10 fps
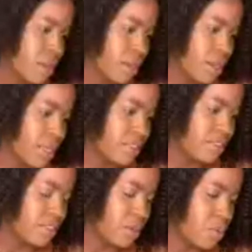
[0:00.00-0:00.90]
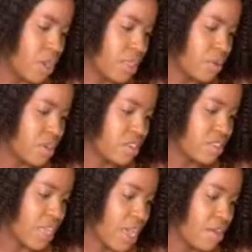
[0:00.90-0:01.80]
Let's see what other
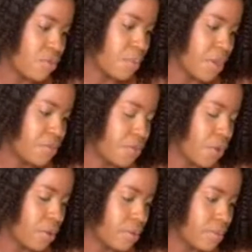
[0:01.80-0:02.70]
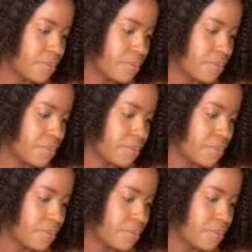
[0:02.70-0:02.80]
questions I have on my phone.